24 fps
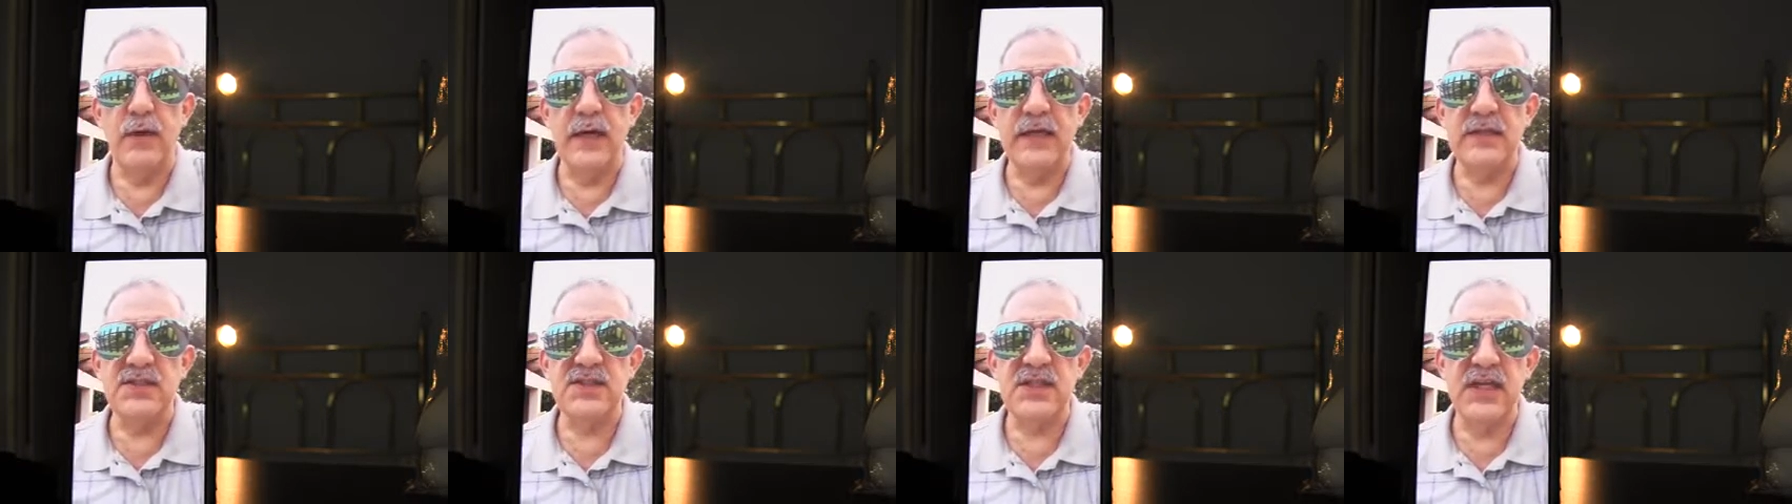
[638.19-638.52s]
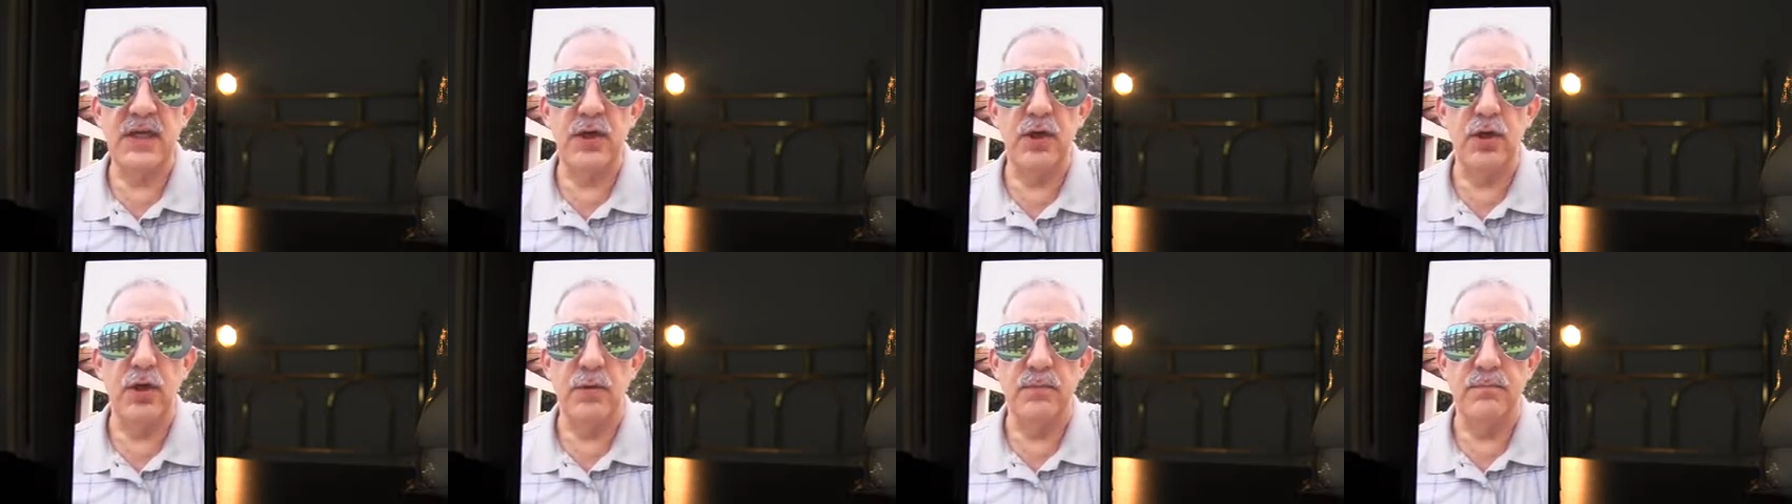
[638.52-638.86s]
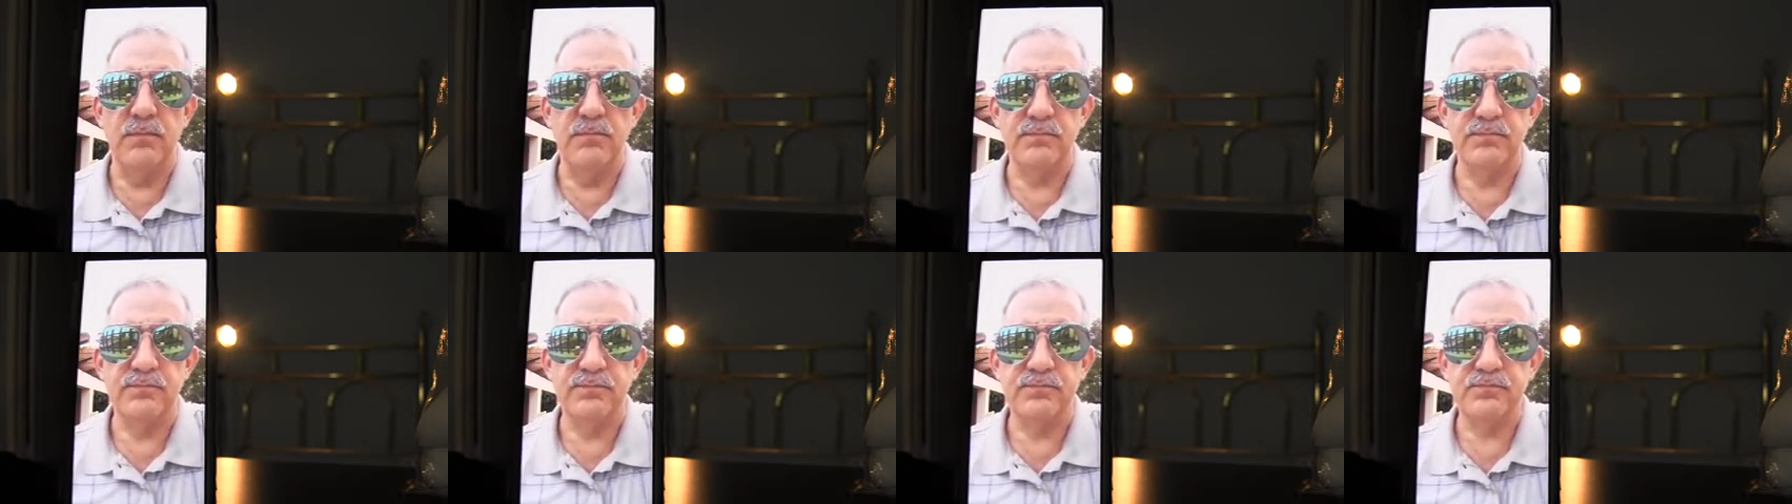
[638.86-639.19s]
singer.
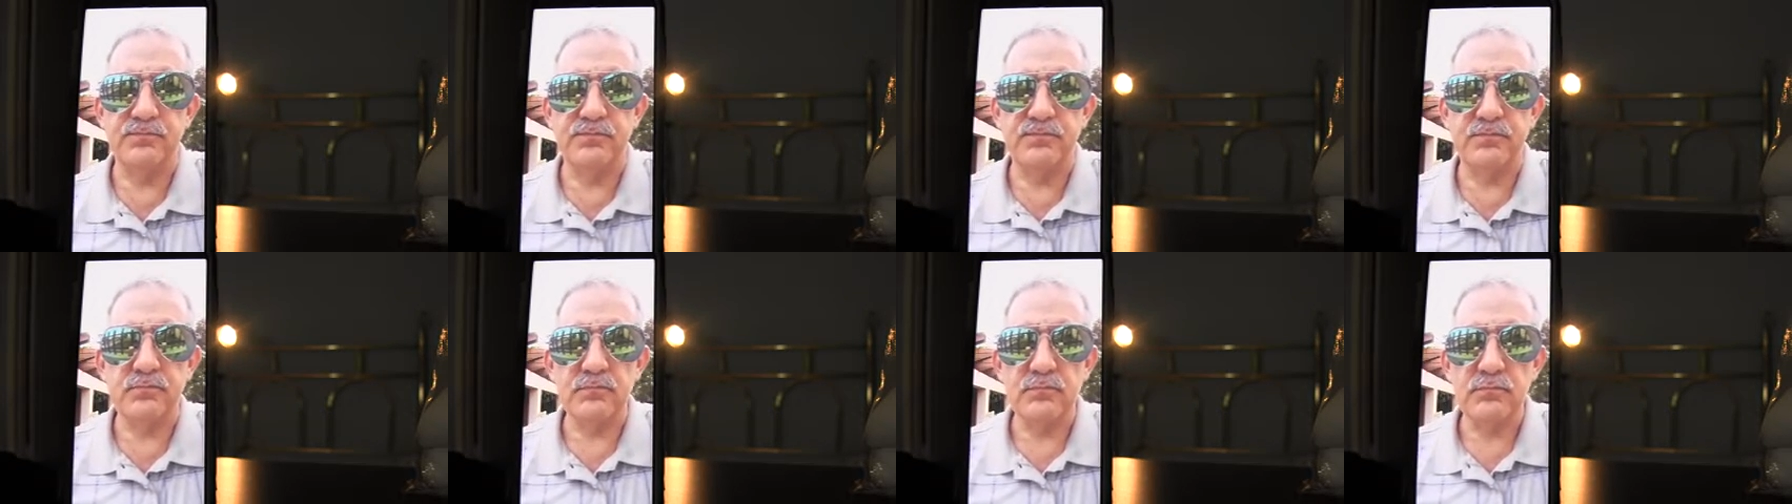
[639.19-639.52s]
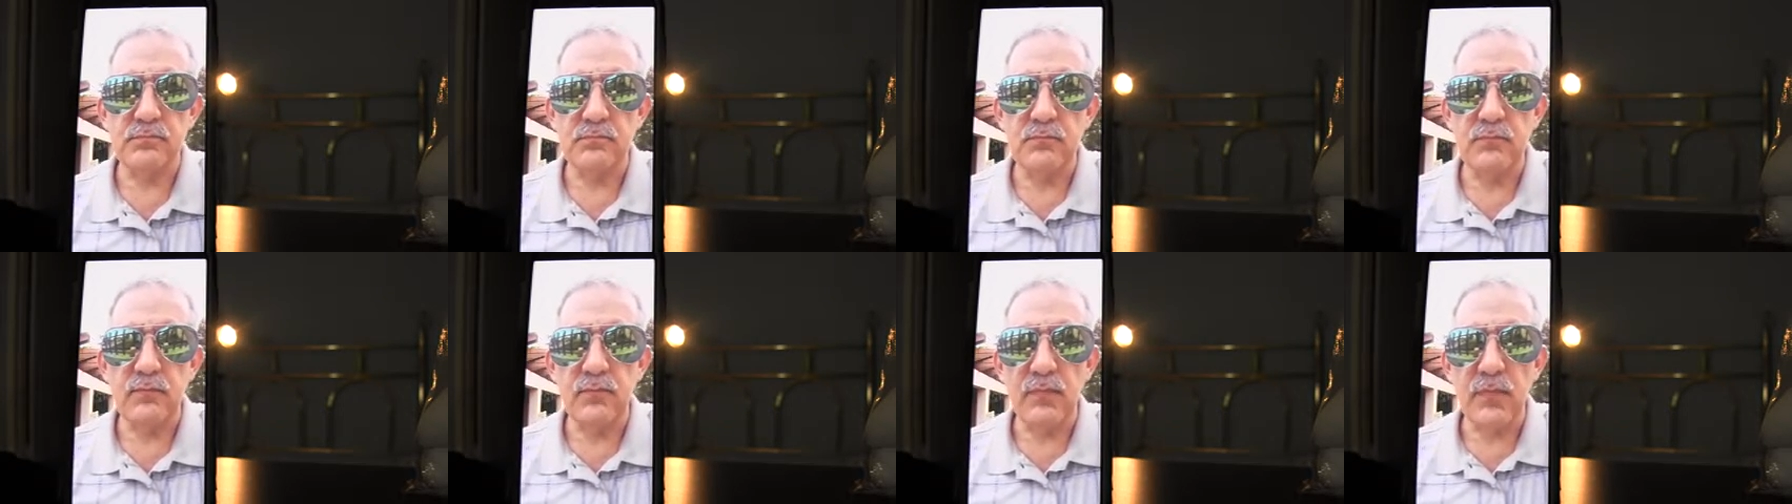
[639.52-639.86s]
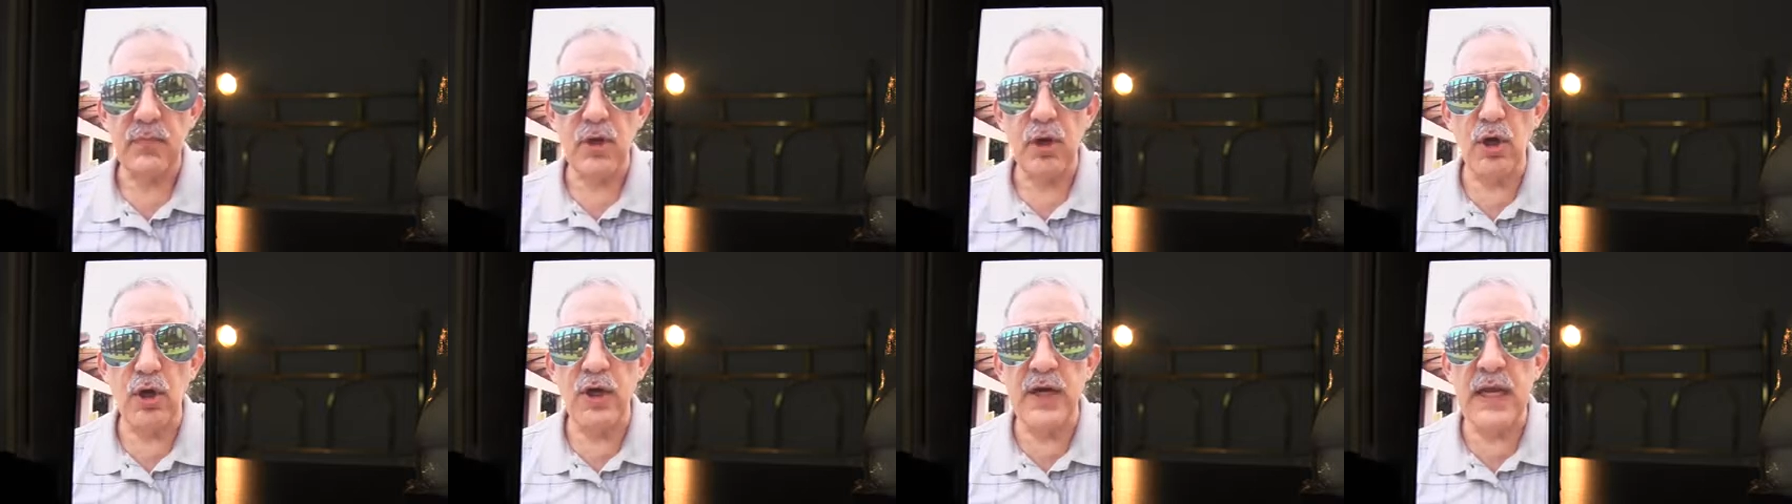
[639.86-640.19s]

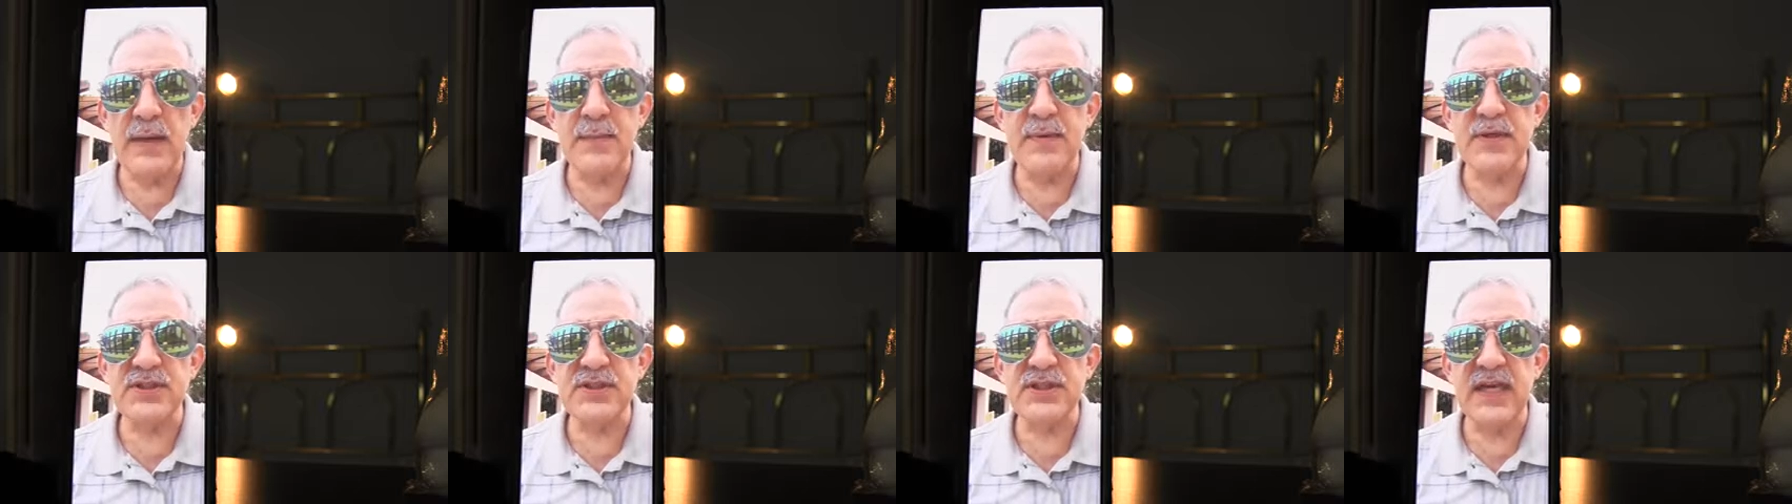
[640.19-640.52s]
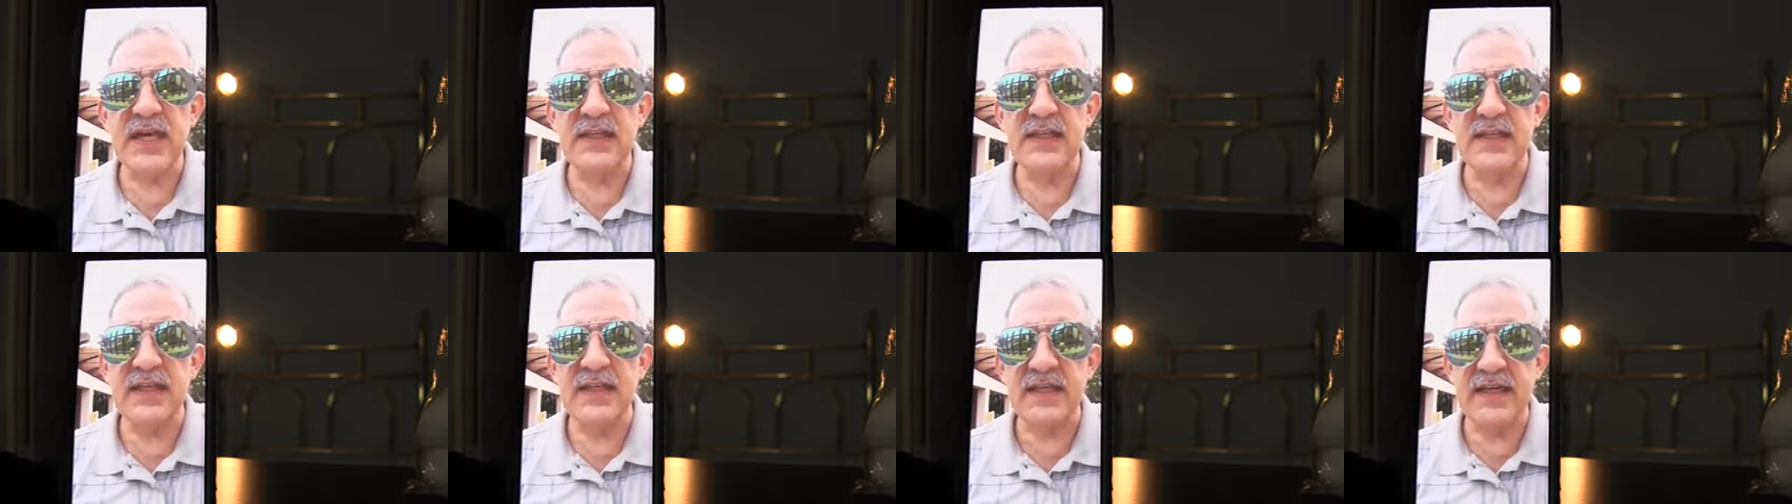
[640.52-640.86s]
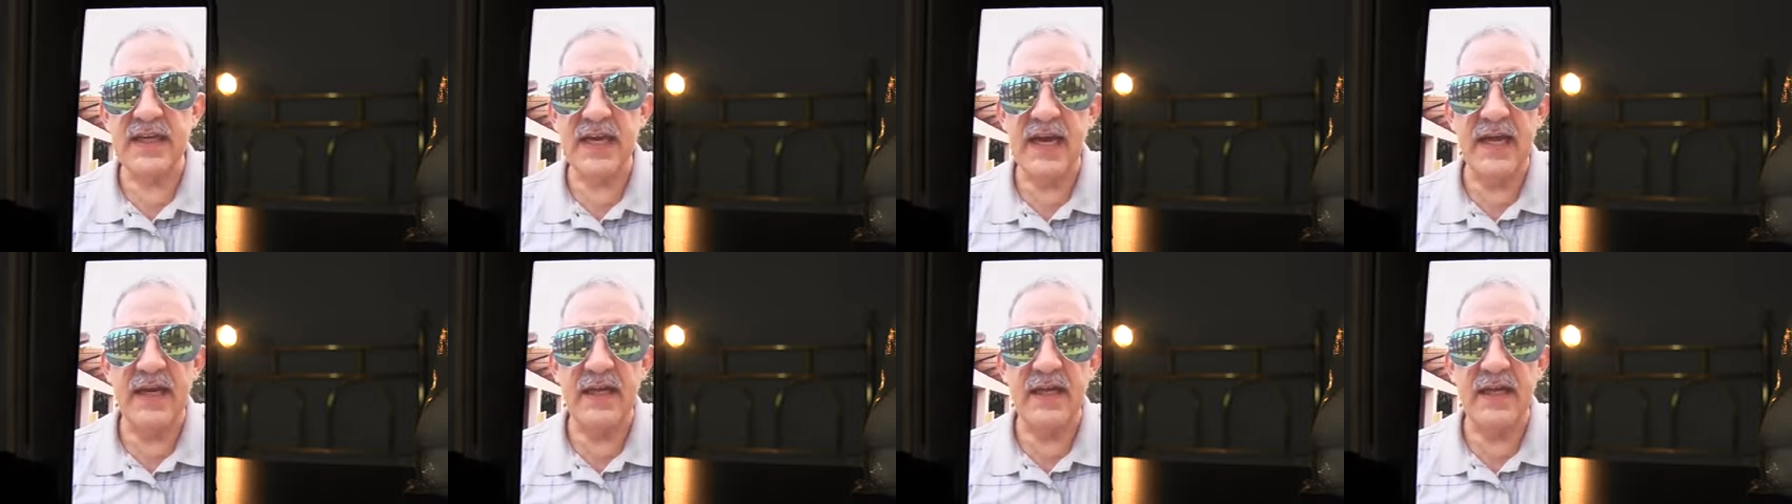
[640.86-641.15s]
Her name is Caitlin Cannon.